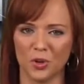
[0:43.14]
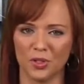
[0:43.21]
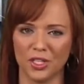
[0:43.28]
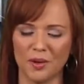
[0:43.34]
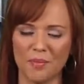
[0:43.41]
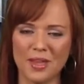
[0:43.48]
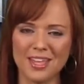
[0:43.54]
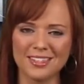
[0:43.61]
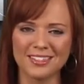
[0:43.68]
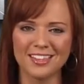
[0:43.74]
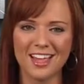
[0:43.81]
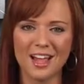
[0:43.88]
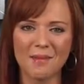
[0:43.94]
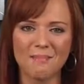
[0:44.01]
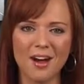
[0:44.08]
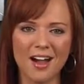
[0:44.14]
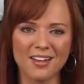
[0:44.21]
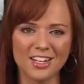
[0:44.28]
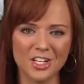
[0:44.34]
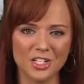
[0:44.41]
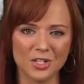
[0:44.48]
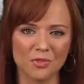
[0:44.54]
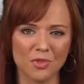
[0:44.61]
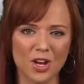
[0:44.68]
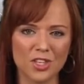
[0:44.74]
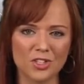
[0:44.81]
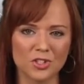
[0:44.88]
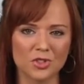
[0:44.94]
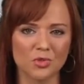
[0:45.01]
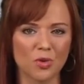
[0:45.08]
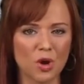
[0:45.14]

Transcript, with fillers: Golden Abyss, ModNation Racers